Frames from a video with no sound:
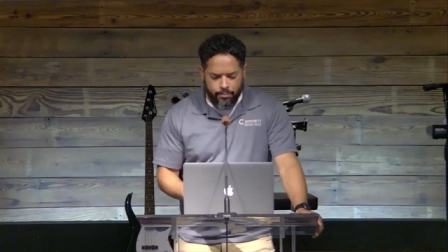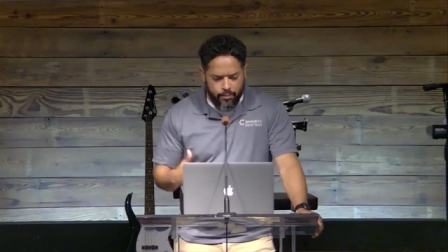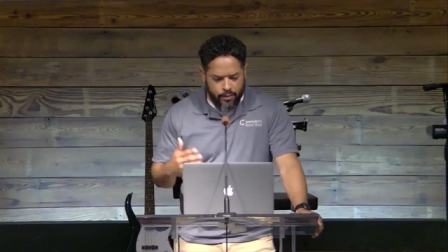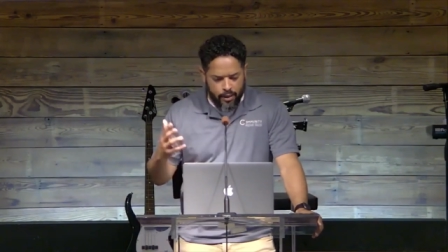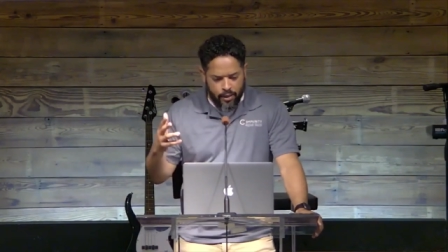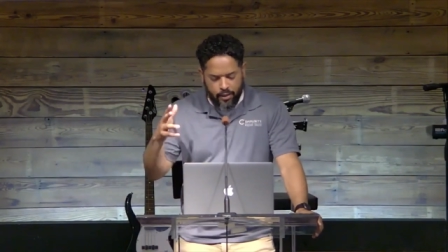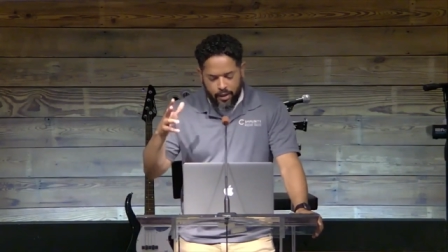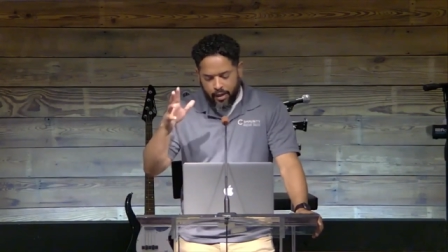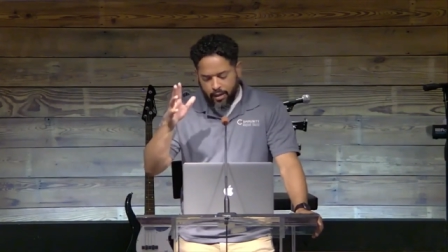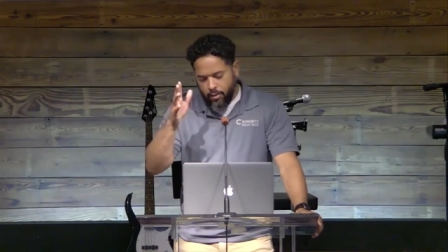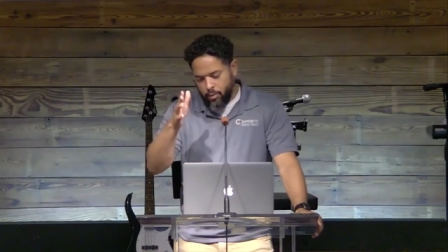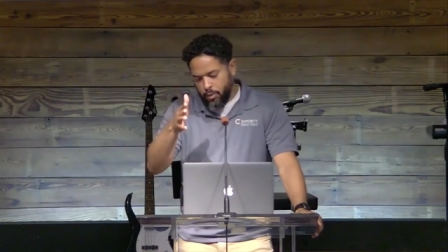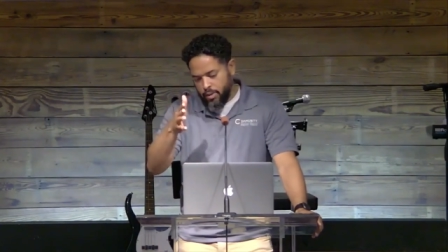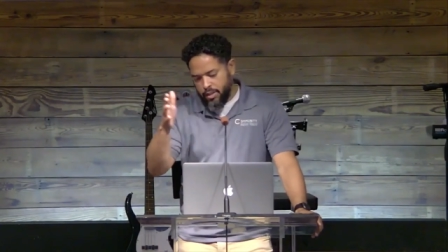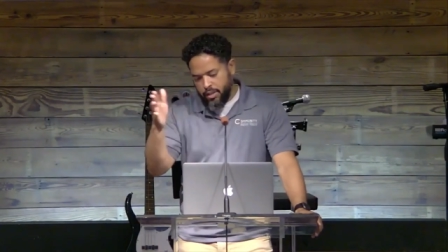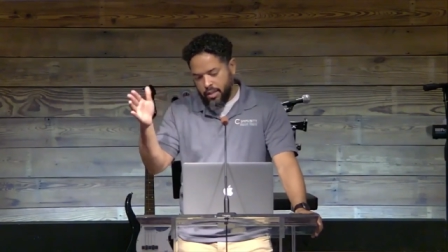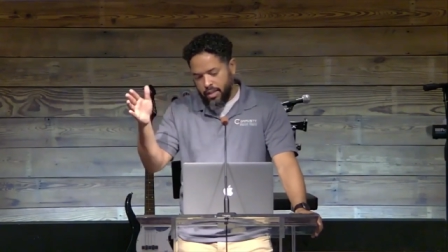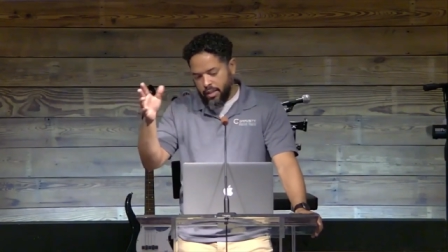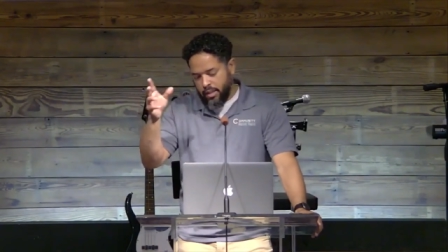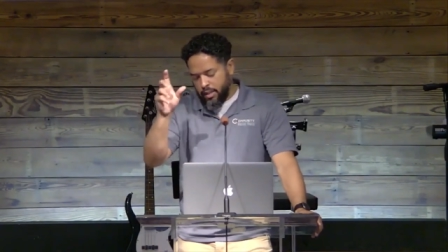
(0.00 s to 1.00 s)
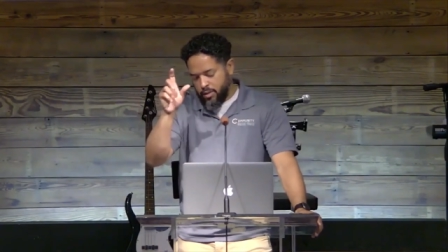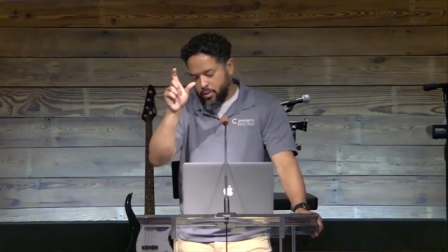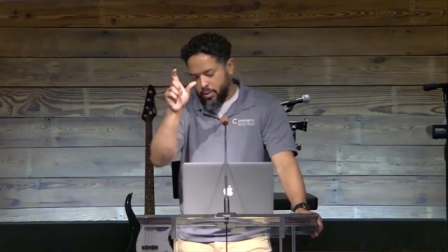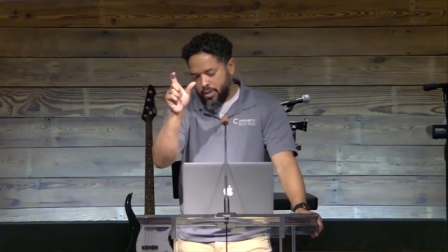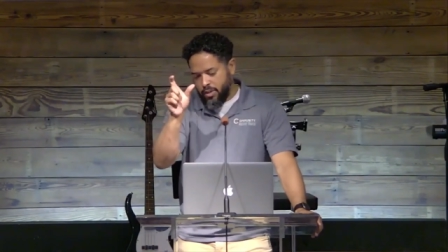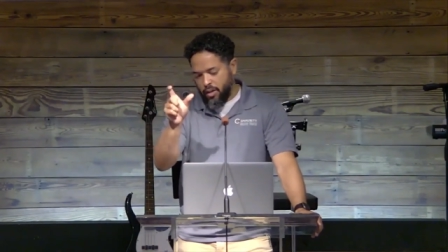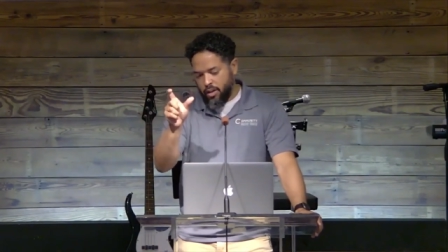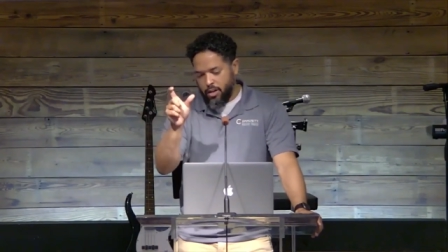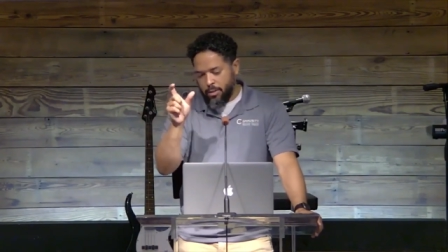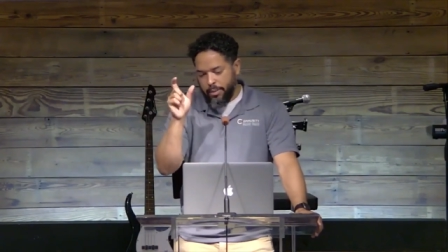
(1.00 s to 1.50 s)
Now, once again, as we
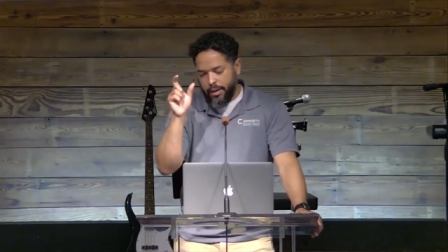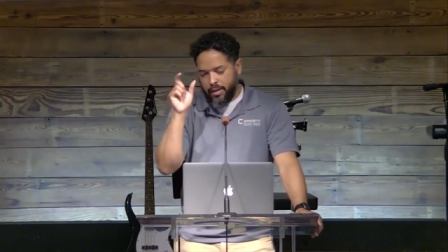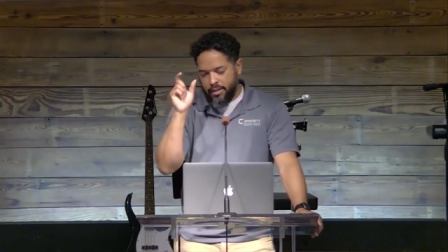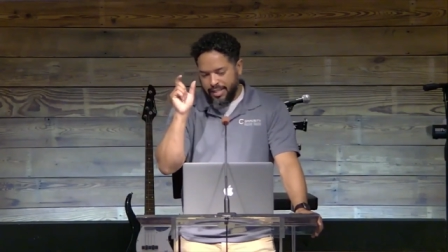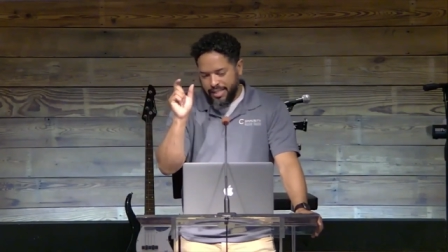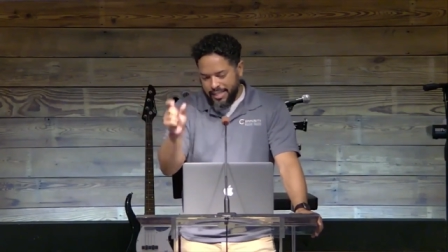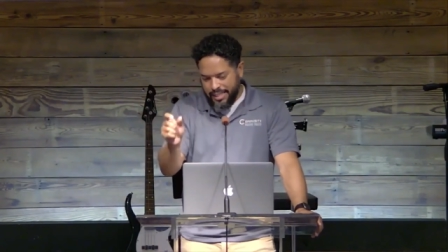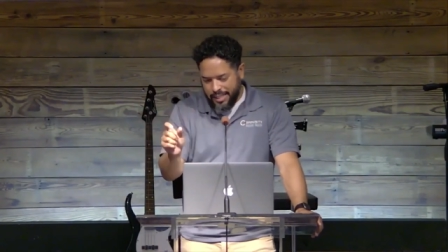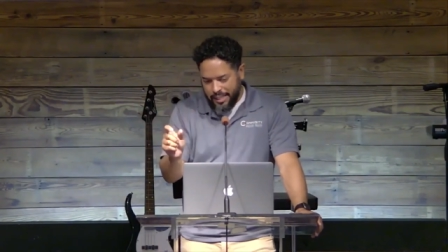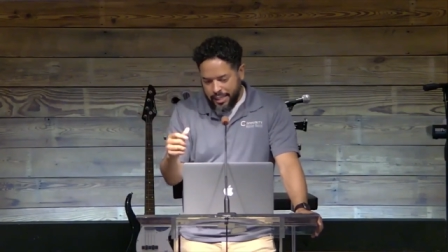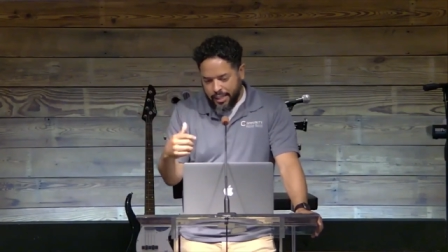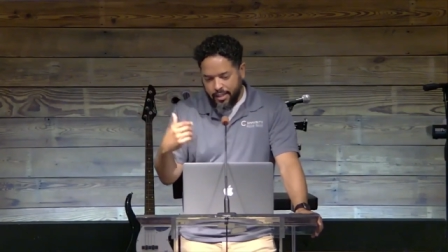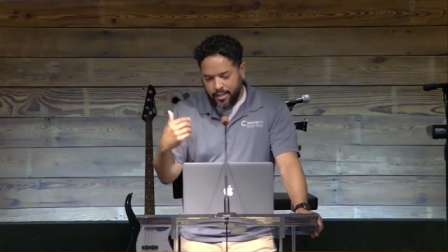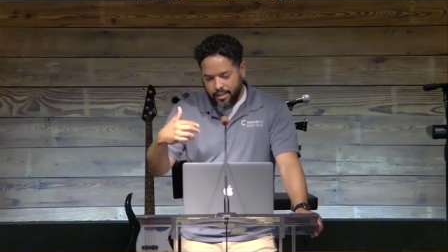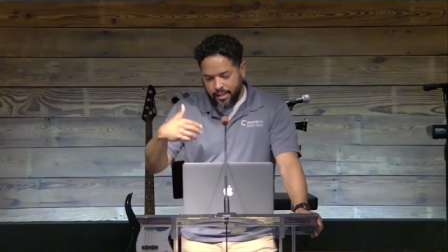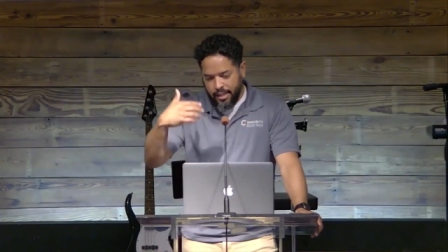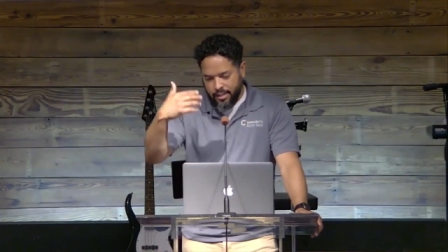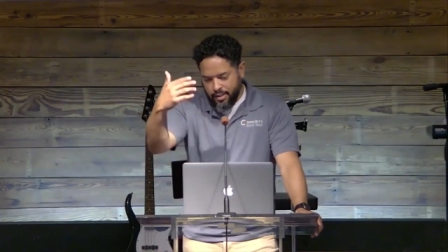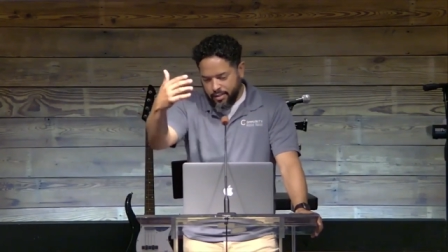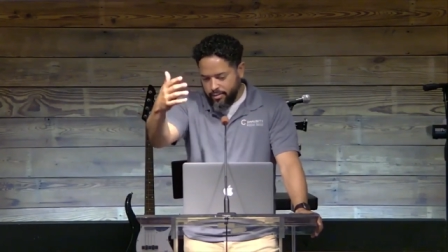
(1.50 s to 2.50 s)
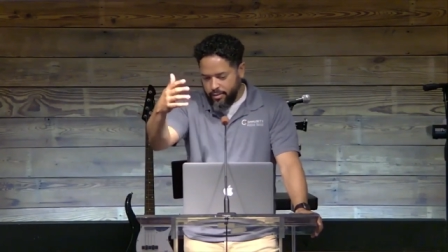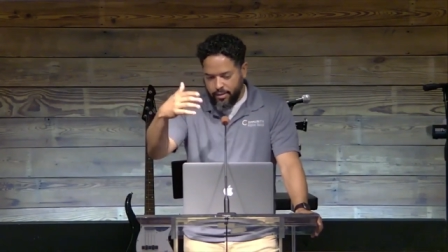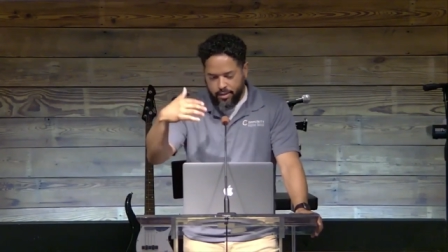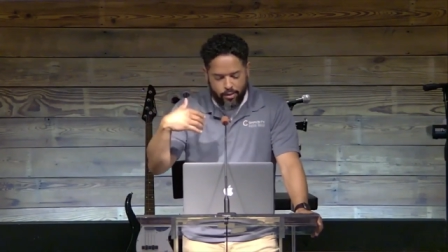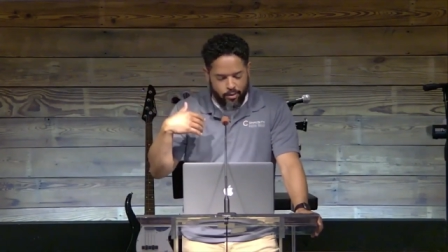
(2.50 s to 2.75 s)
talk about seeks, that's the,